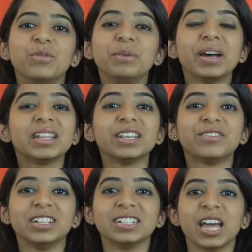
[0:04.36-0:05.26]
We might
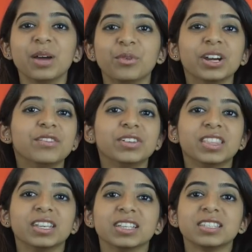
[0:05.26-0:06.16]
live in a time where
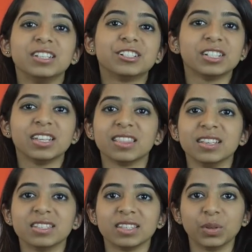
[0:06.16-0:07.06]
everything is internet
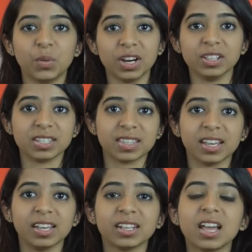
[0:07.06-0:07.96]
this and wireless
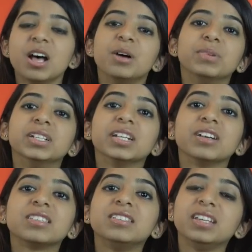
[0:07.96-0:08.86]
that, but
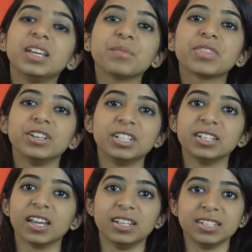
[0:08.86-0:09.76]
Denon's
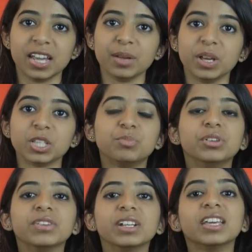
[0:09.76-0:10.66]
DM39 DAB has
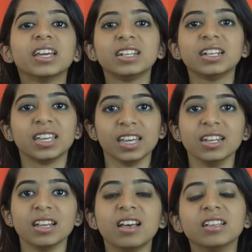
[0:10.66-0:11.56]
proven again and
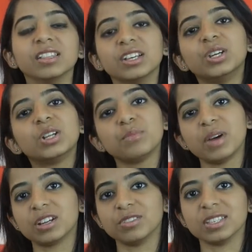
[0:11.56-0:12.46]
again that the good old
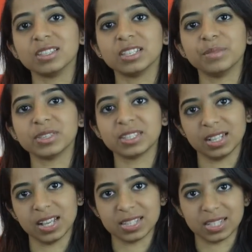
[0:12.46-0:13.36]
microsystem
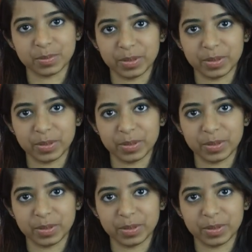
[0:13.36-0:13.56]
still has its